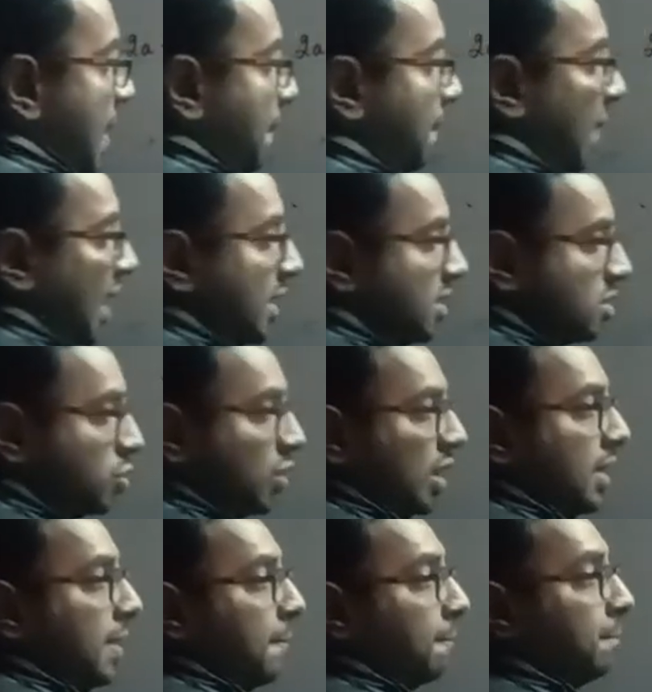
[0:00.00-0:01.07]
Minus
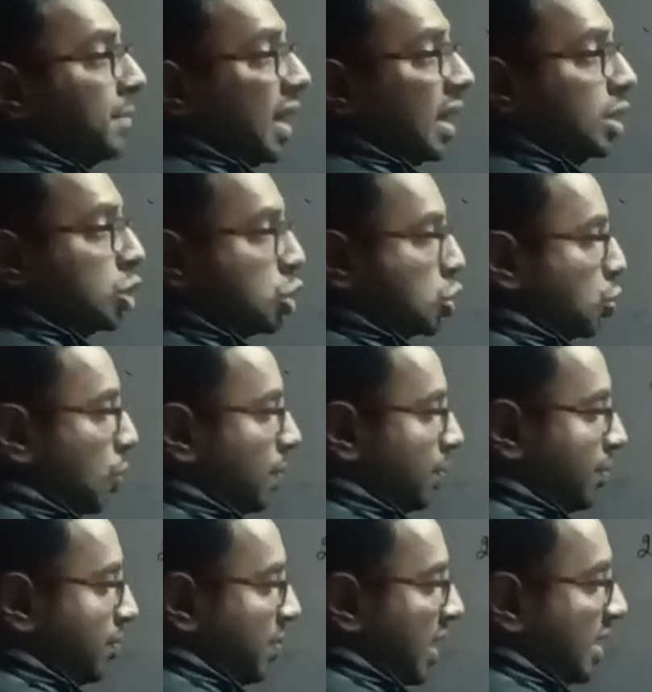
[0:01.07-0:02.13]
3 minus 2
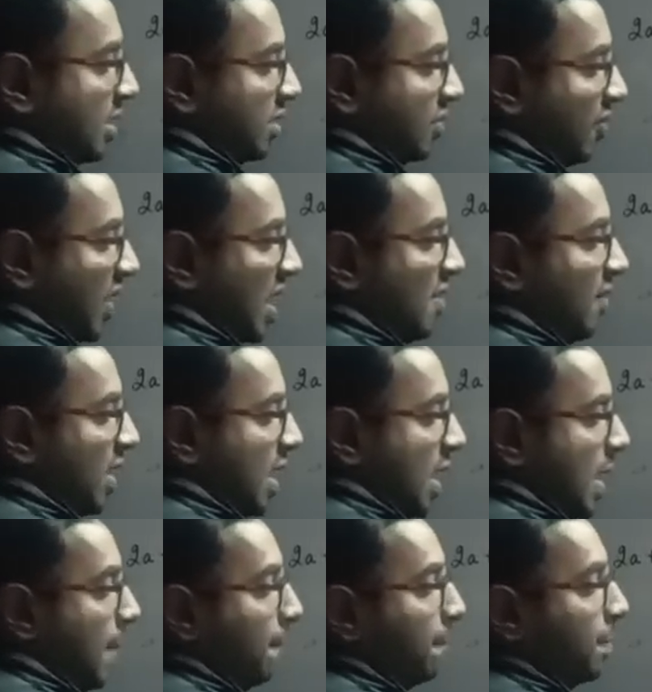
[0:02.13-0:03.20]
minus
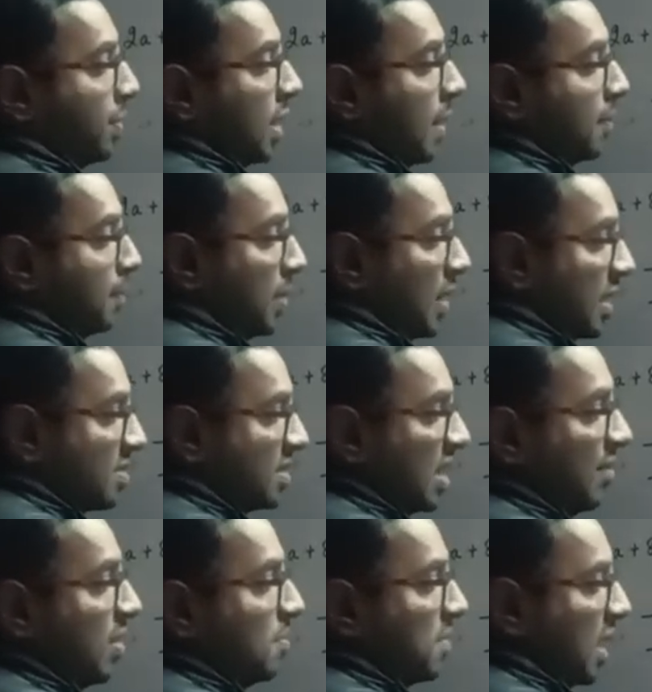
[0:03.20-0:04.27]
5a plus
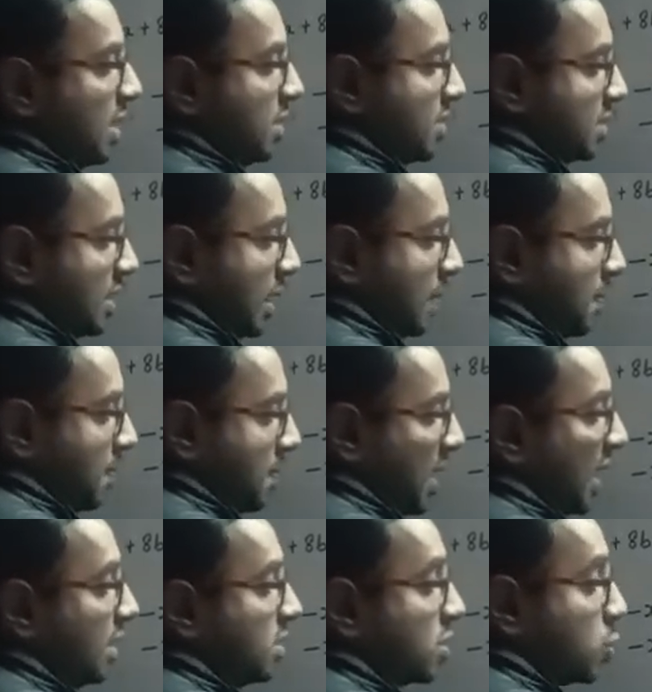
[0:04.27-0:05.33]
7 minus 8
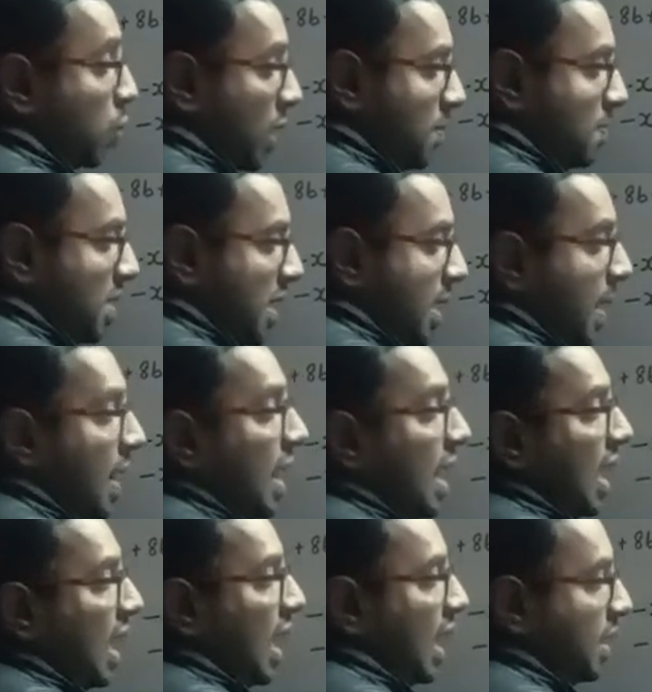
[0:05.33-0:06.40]
minus
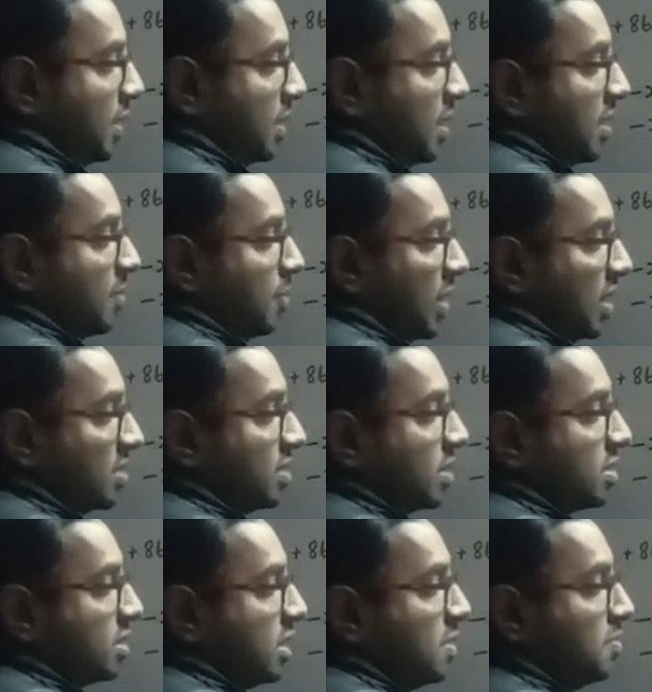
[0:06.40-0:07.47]
1b and plus
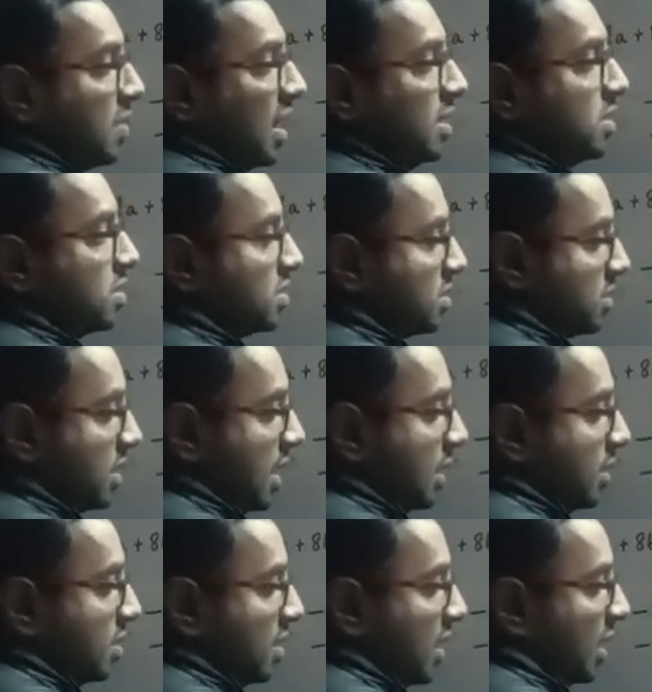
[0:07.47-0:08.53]
16 minus
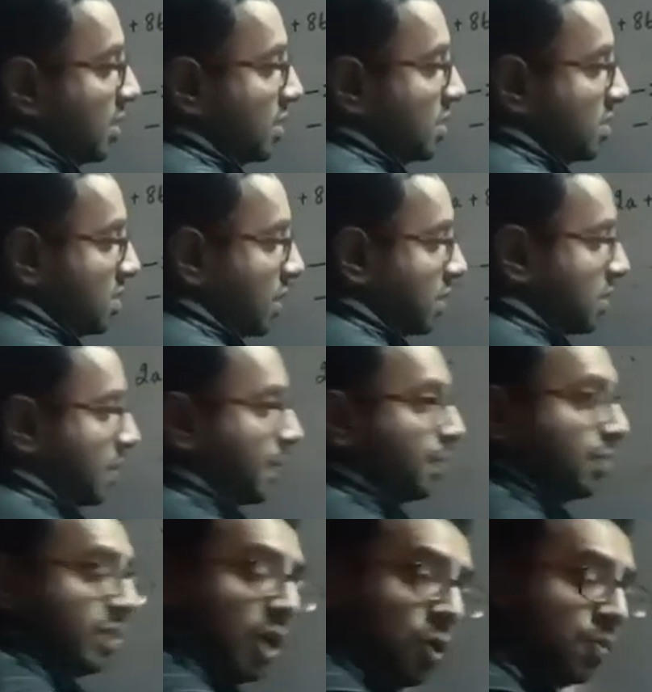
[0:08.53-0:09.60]
10, that is
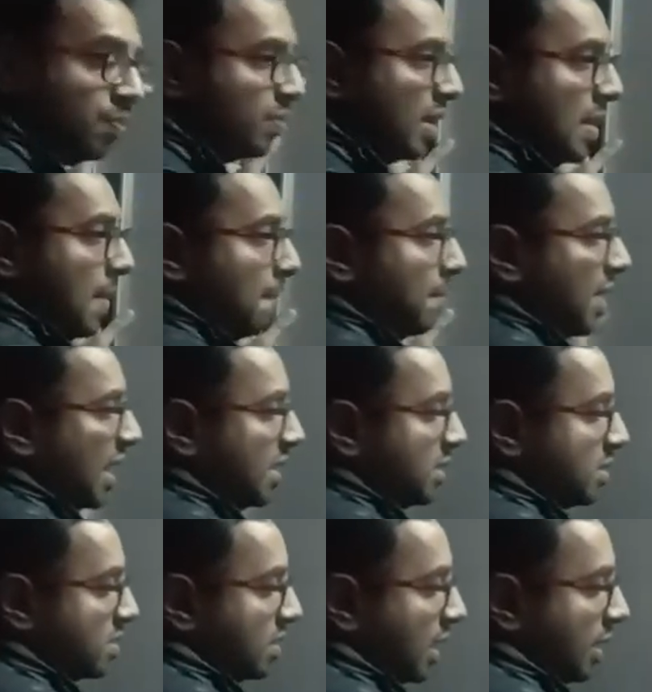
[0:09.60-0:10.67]
6. Now
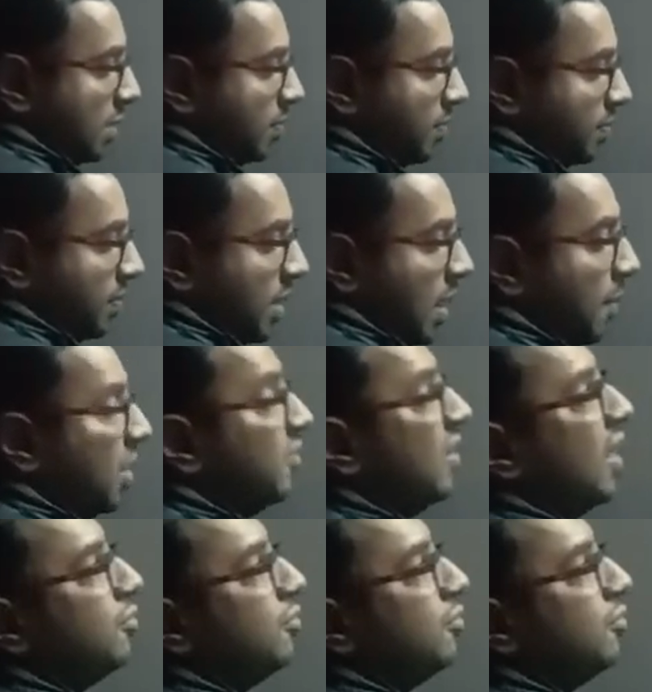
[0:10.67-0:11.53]
minus sign. But we have